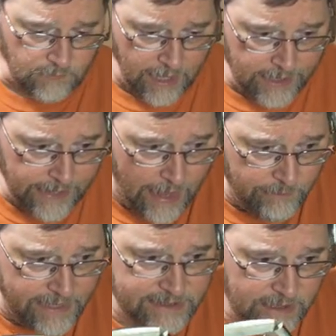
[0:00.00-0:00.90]
And that
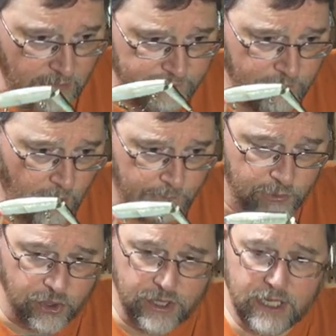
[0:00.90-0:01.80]
makes it a
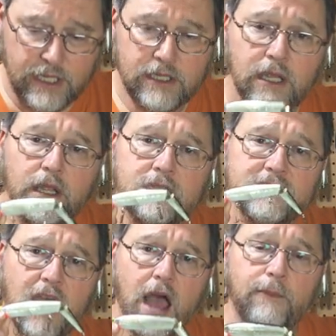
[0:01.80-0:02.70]
good
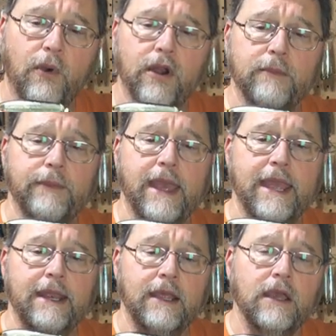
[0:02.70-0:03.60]
topwater
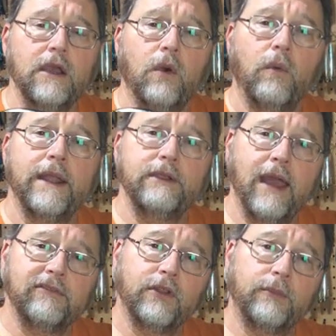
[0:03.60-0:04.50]
bait when you
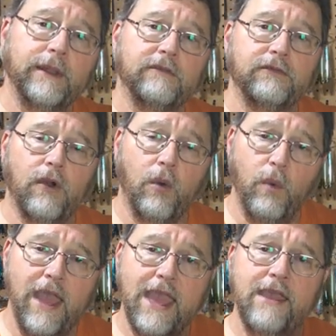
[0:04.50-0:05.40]
have a little bit of a
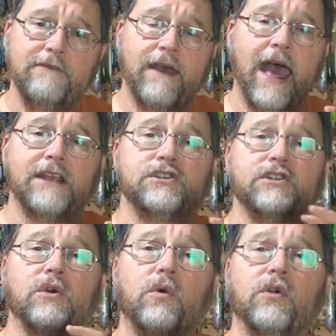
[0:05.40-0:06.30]
wave
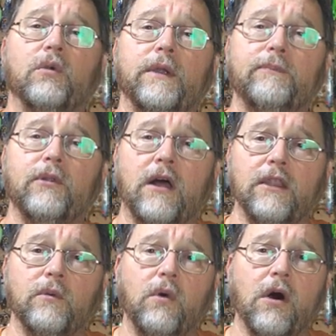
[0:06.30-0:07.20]
action or a ripple
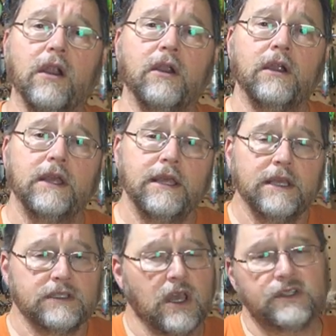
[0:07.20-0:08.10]
on the water.
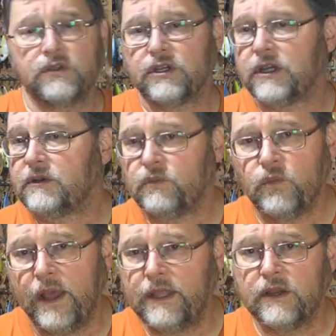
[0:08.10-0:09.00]
It's also good
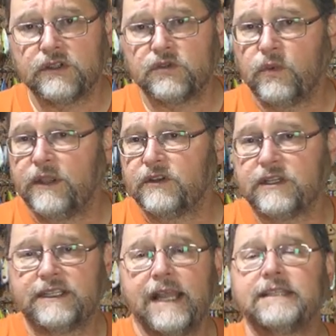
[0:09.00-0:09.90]
when there's
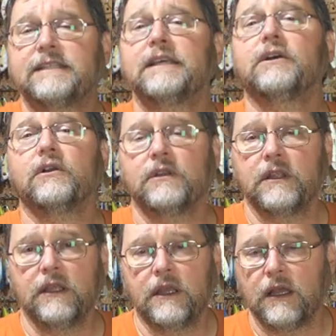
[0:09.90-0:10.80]
a dead still,
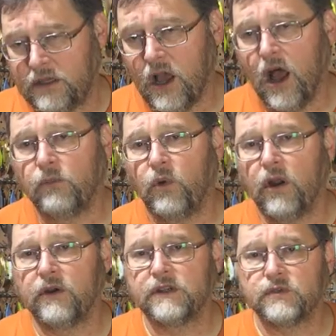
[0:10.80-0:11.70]
calm water